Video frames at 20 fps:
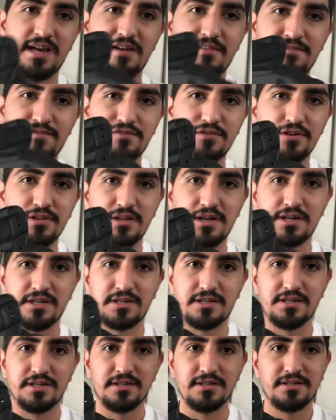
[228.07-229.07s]
at Foot
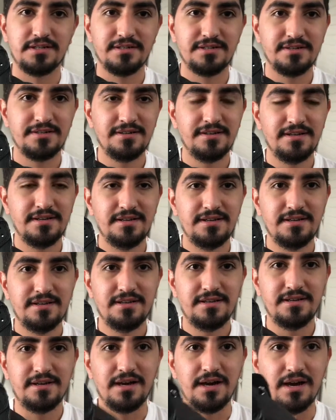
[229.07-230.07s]
Locker.
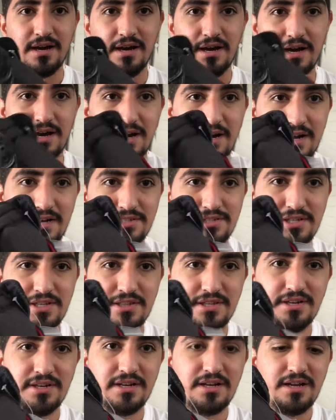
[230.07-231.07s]

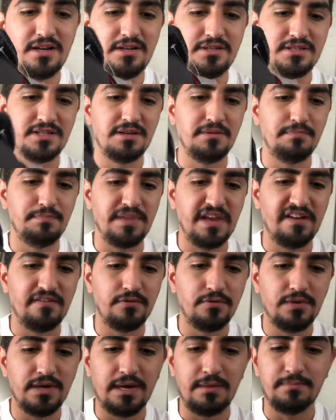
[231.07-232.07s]
$130, and
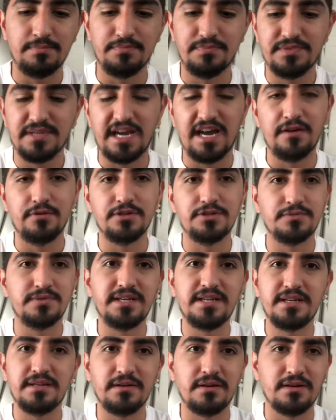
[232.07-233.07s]
everyone, I was
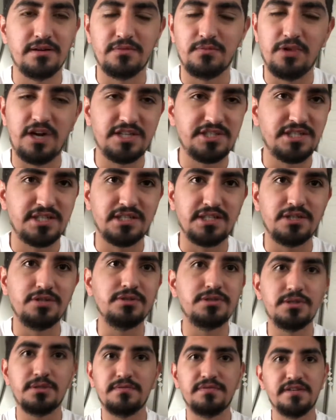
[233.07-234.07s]
watching
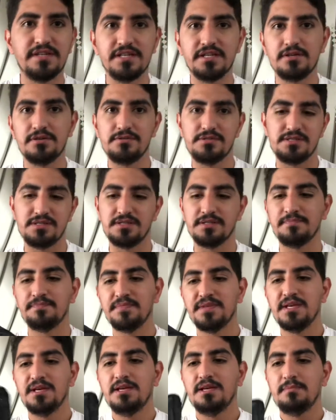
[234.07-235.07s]
YouTube videos, and
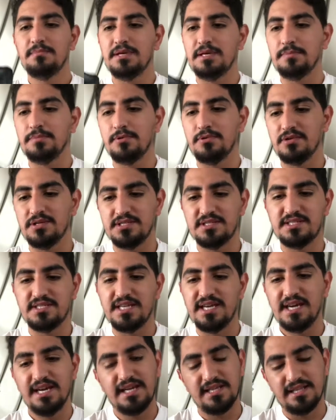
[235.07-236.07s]
people were
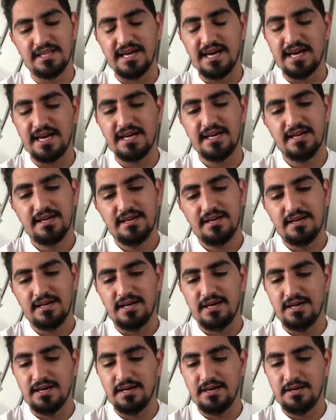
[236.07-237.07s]
saying that
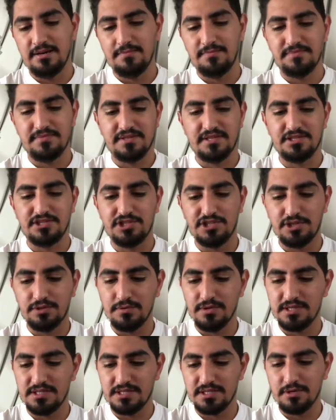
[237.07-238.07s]
the shoe
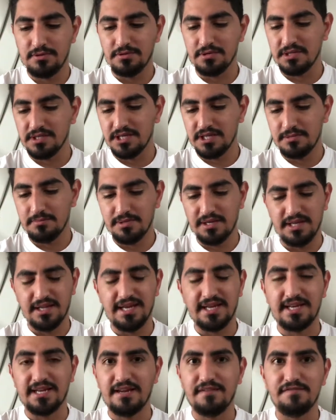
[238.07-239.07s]
was no good. But
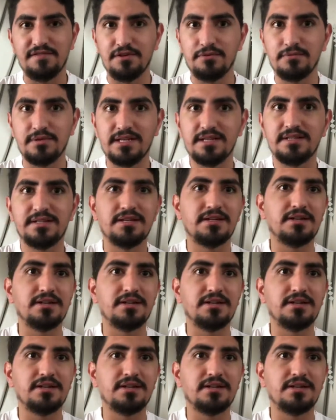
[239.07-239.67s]
like, if you read the